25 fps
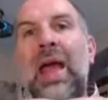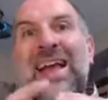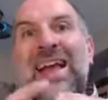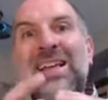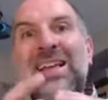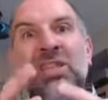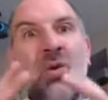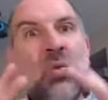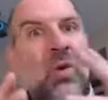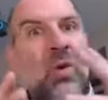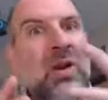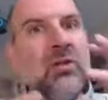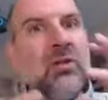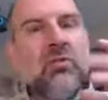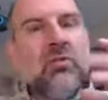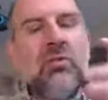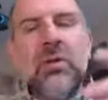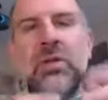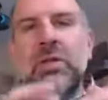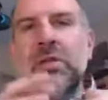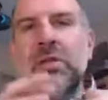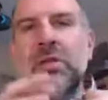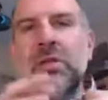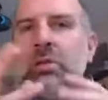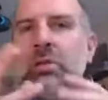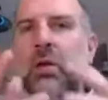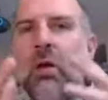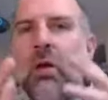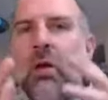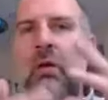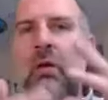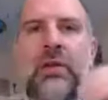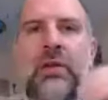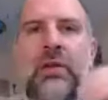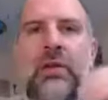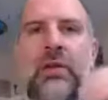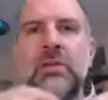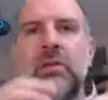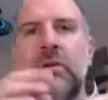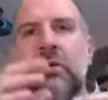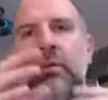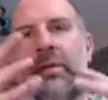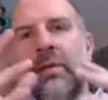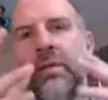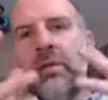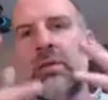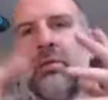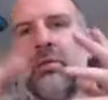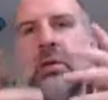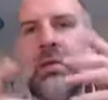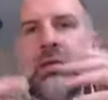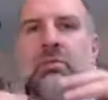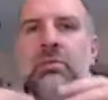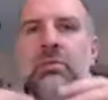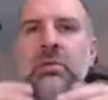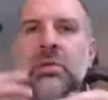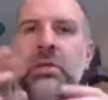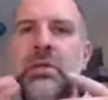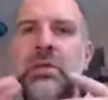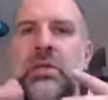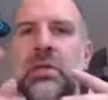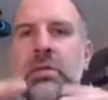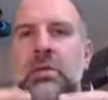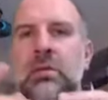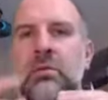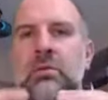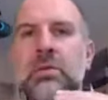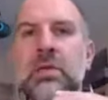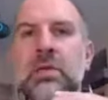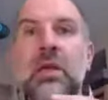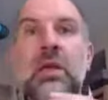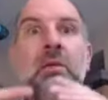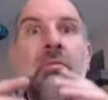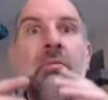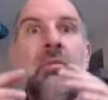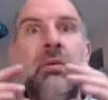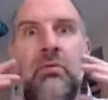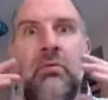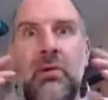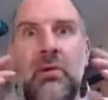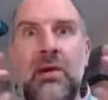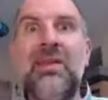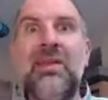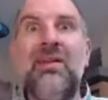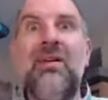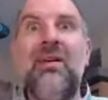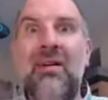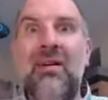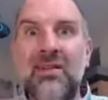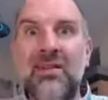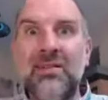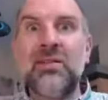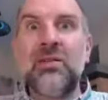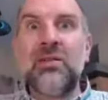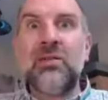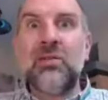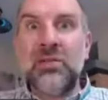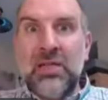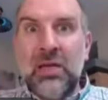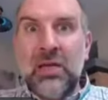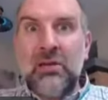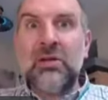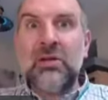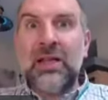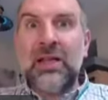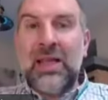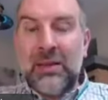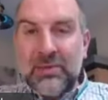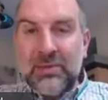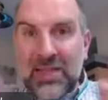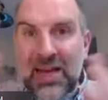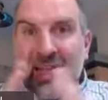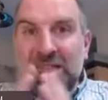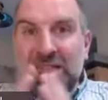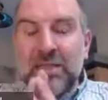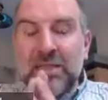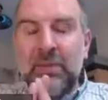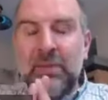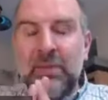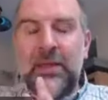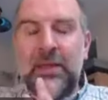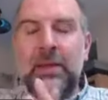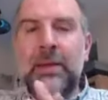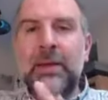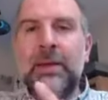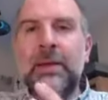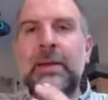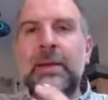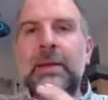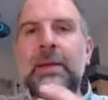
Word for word: actually, when it's really soft and it's sort of integrated with the tissues, it can be really hard to do a total capsulectomy.